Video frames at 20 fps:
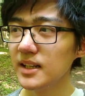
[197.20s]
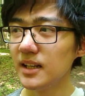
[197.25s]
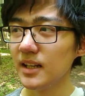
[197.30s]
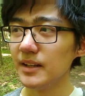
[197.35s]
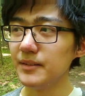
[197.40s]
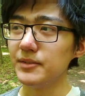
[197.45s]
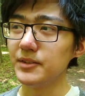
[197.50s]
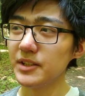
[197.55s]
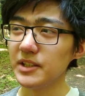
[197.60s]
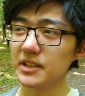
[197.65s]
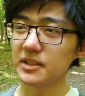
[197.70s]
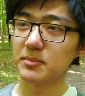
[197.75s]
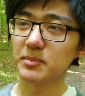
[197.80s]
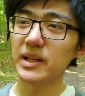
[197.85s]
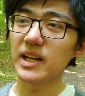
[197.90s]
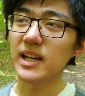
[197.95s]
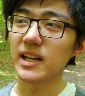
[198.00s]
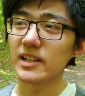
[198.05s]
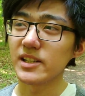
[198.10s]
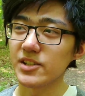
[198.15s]
If you needed
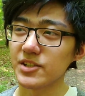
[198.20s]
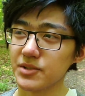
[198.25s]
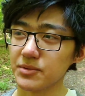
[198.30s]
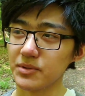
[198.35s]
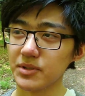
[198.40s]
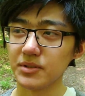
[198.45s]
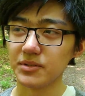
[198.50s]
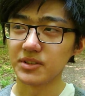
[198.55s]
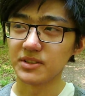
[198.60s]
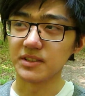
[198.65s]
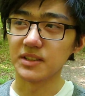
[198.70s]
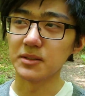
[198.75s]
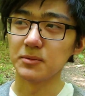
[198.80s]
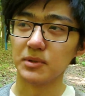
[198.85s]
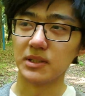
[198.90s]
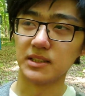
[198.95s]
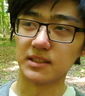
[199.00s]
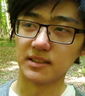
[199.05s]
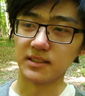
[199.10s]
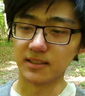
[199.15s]
Bash, you would use
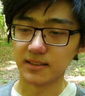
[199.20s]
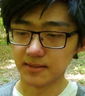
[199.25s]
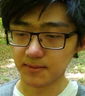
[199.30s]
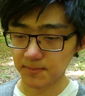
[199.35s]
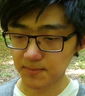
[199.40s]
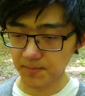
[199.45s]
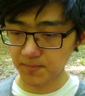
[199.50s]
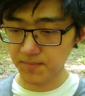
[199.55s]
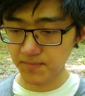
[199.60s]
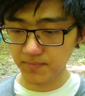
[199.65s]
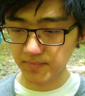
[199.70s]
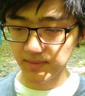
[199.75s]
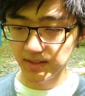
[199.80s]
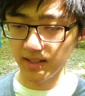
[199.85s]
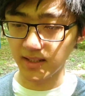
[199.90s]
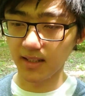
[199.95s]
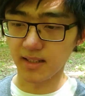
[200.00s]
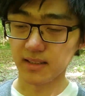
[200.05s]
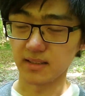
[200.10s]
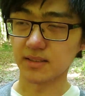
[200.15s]
Cygwin,
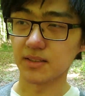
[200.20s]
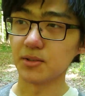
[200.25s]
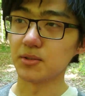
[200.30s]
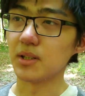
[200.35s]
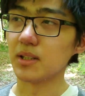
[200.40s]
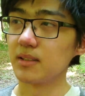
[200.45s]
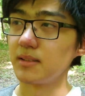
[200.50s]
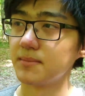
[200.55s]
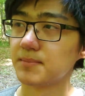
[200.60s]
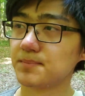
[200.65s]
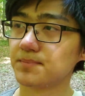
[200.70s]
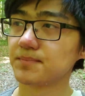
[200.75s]
and so on.